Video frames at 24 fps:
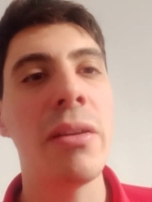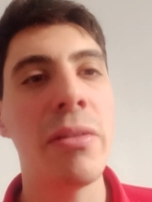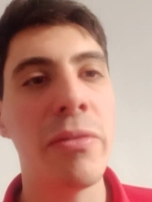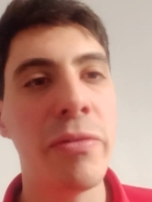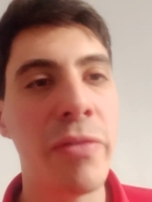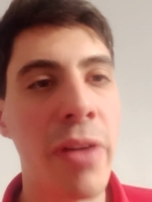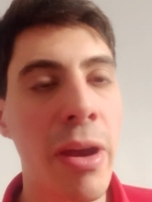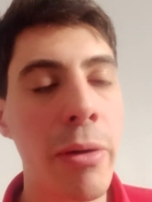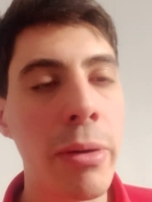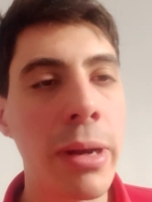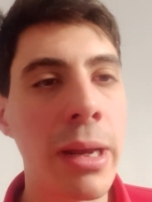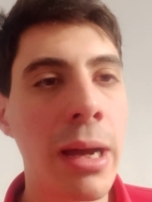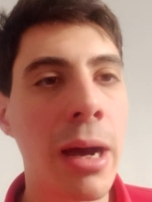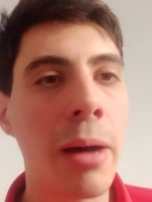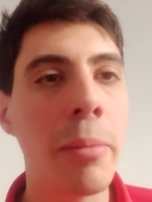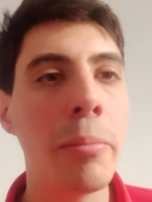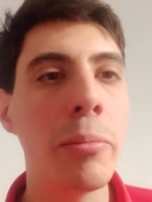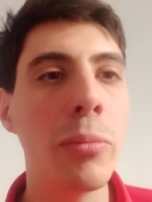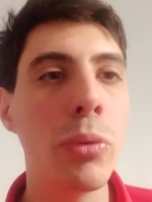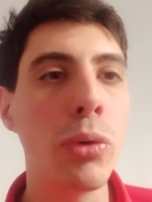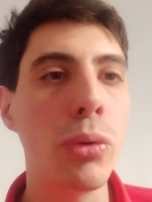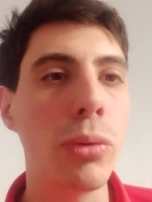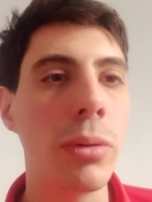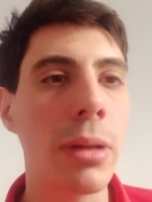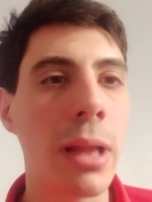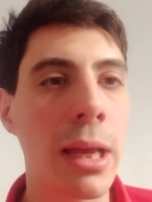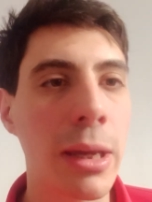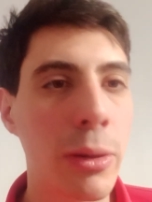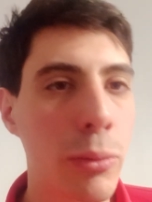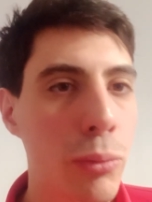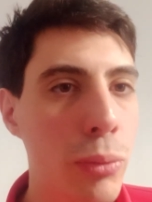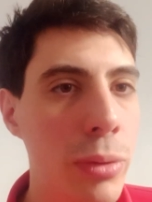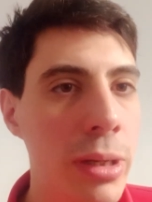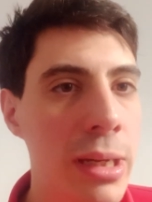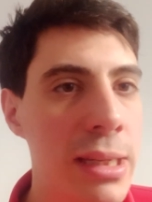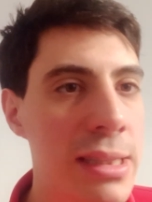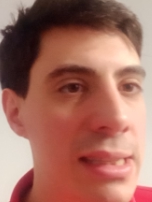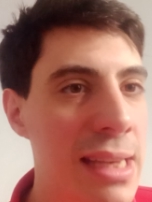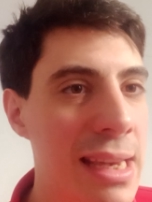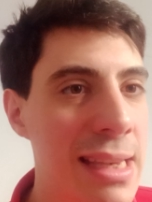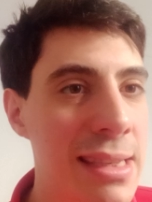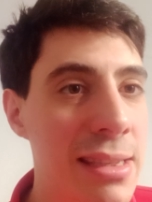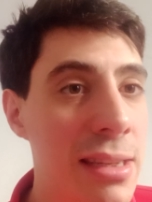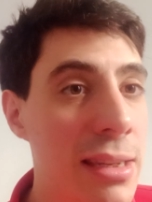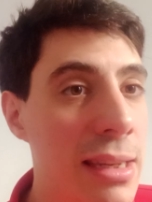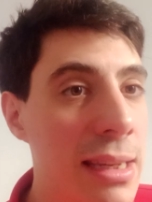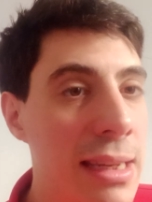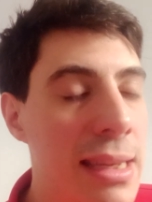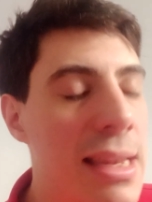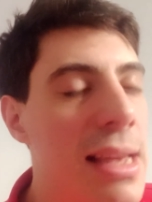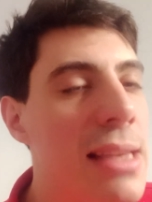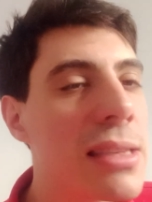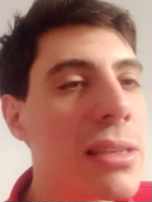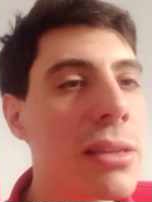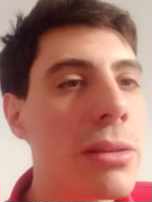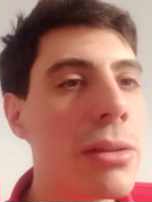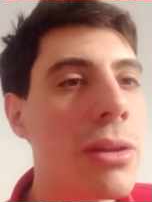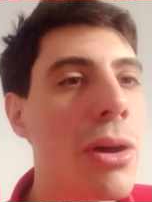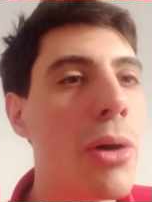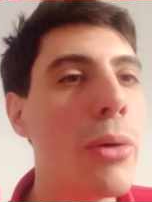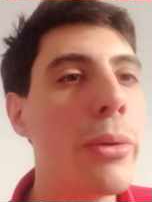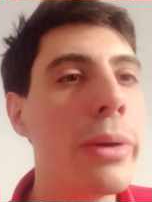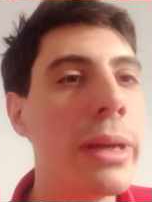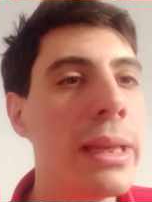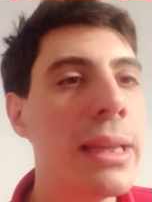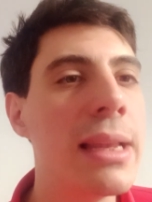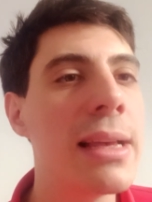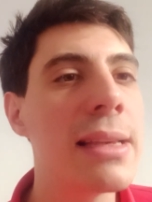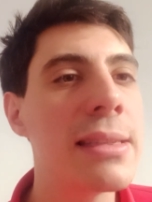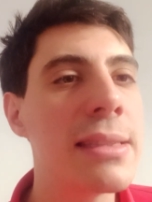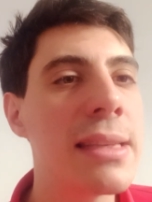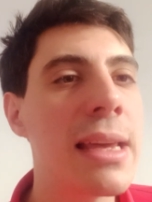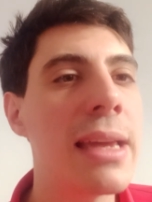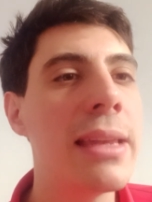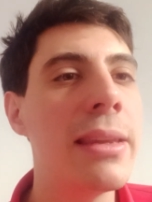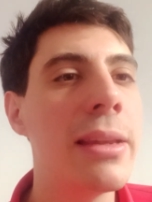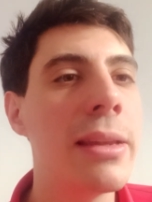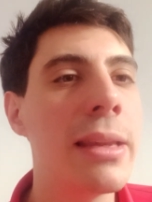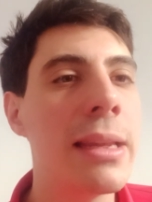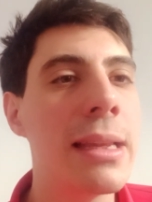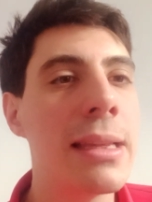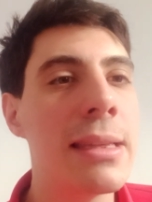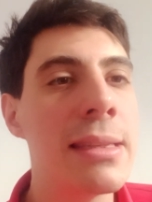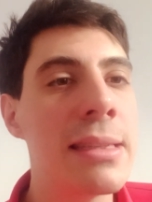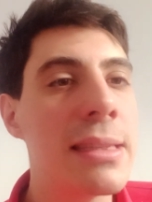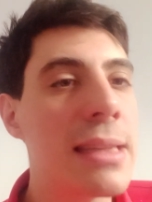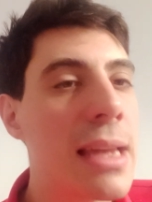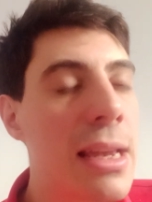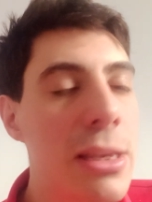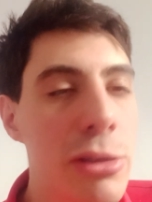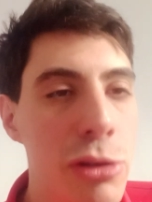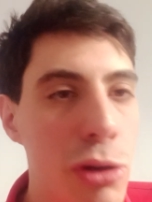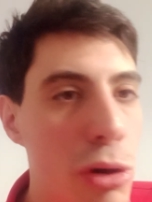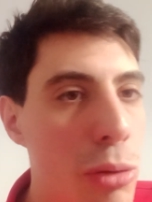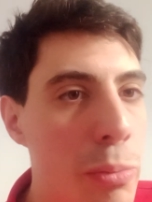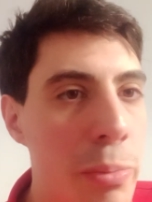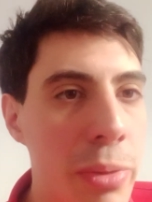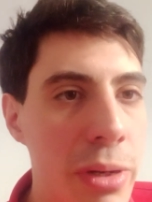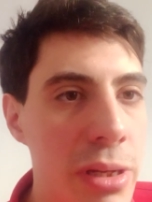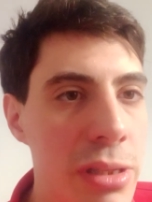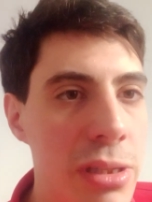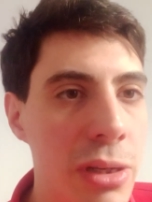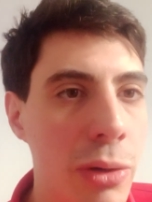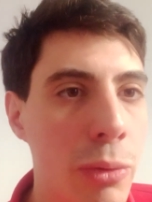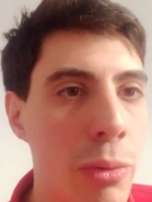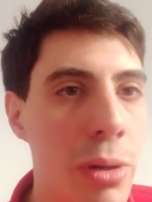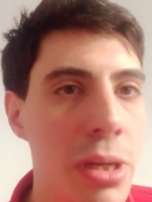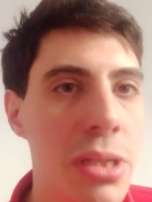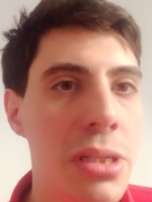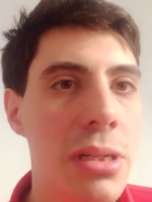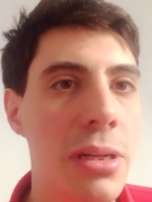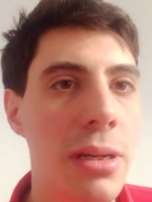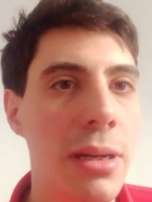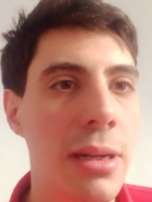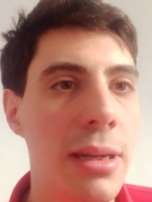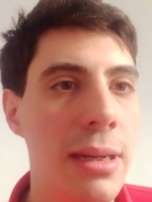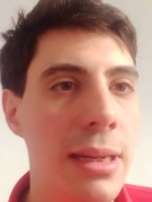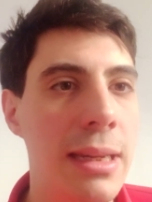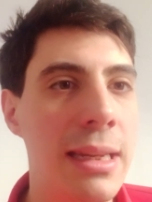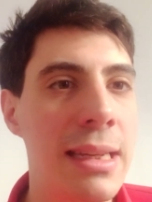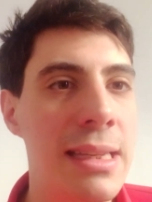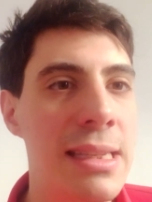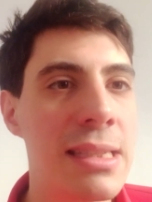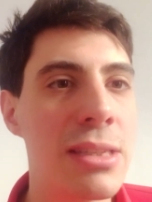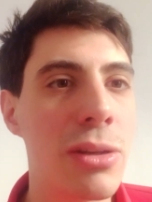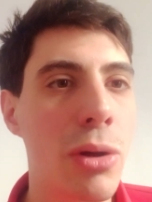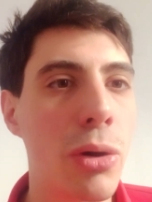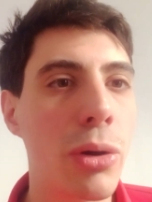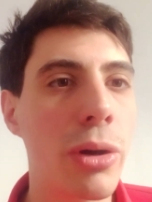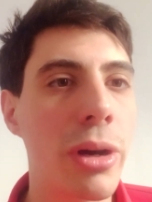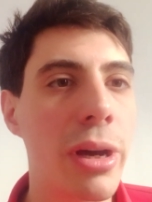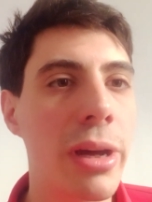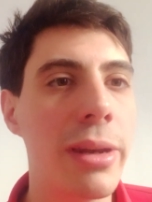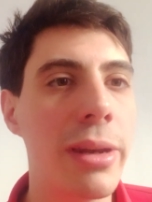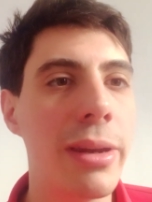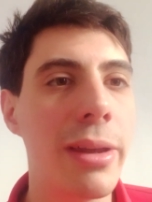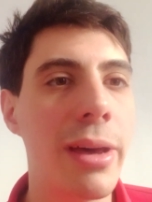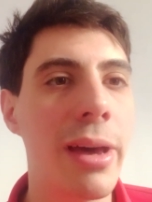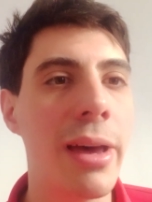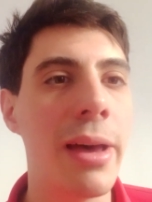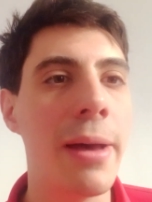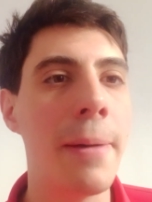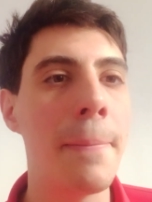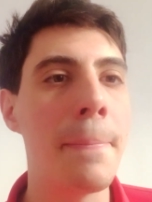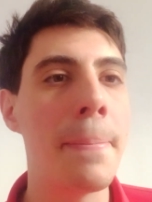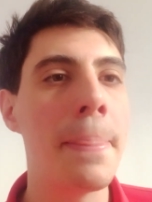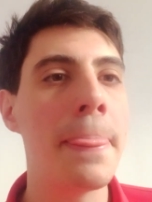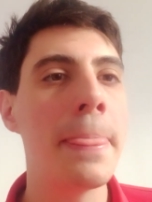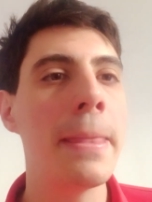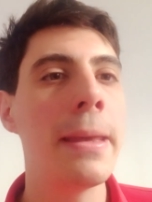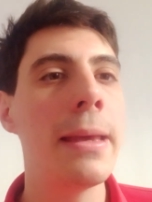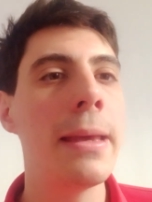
very humble like when he says that he doesn't know he does say that it stays open as a question and he's not gonna